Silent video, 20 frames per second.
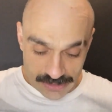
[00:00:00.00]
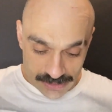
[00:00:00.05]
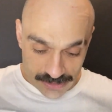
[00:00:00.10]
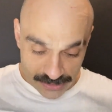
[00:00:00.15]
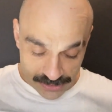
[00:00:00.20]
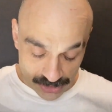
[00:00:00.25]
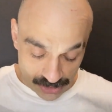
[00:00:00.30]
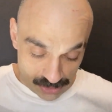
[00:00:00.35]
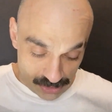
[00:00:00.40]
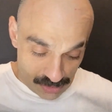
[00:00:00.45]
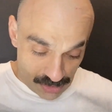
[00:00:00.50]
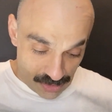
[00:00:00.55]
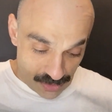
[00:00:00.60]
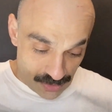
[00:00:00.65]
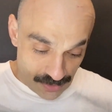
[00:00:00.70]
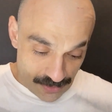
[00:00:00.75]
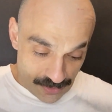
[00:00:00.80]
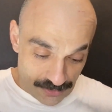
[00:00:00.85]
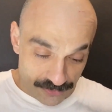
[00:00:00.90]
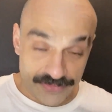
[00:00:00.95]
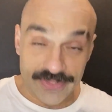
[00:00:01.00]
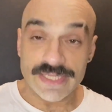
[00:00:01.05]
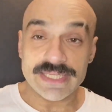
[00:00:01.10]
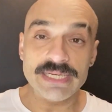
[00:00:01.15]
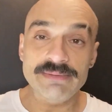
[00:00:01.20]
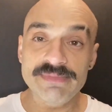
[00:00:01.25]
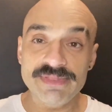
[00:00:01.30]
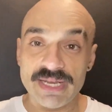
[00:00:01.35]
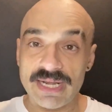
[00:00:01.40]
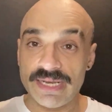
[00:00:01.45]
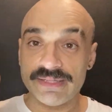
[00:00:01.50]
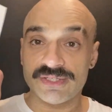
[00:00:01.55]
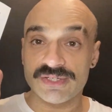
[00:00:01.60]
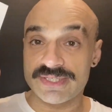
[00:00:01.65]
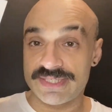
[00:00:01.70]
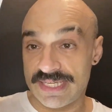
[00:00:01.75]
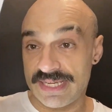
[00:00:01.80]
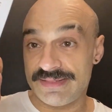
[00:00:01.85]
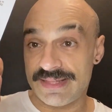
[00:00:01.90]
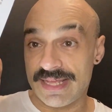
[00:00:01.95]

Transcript: So they sent me the letter saying